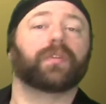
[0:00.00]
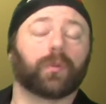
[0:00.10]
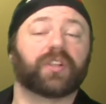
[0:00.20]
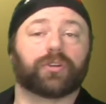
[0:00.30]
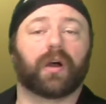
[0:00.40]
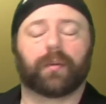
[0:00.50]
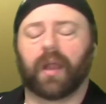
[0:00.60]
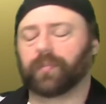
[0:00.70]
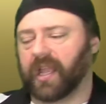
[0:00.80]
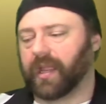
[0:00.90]
the original, I
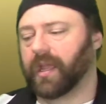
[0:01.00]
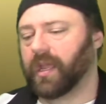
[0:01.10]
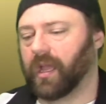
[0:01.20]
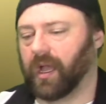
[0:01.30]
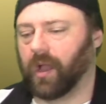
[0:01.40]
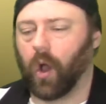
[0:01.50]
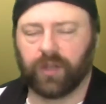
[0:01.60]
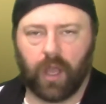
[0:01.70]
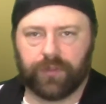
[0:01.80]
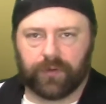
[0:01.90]
play on
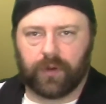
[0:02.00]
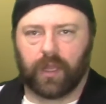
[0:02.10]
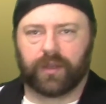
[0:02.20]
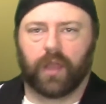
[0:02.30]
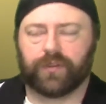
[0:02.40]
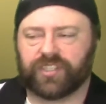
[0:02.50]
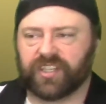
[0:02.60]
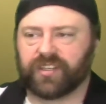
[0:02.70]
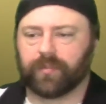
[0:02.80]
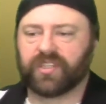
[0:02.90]
other
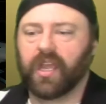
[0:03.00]
systems.